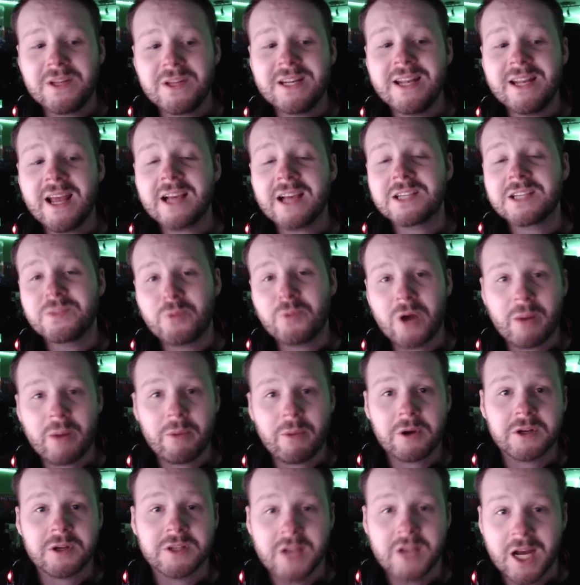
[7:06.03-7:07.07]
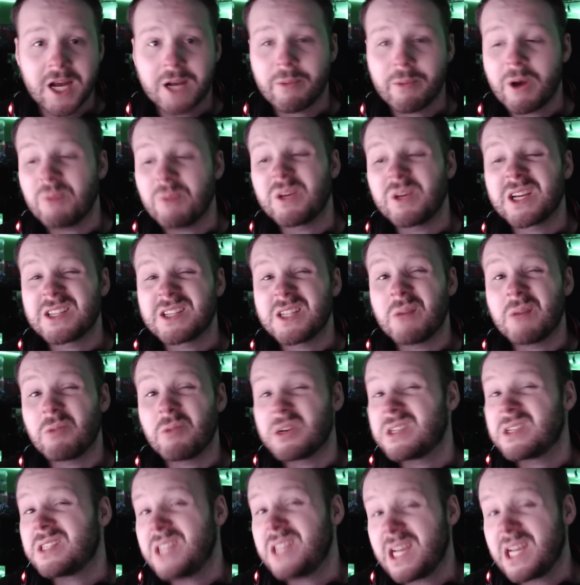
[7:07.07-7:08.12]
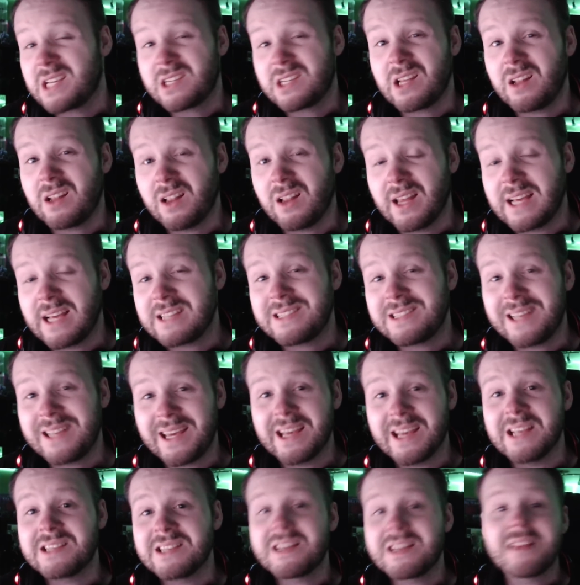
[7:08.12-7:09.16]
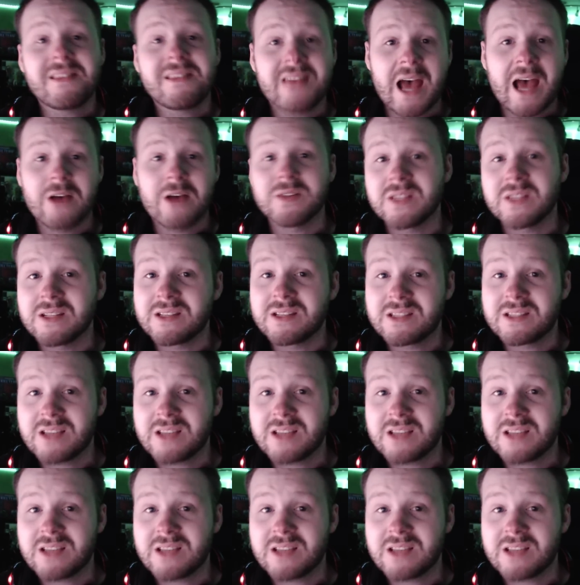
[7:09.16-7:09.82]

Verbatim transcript: the next Primarch to talk about because number six on the list is Thousand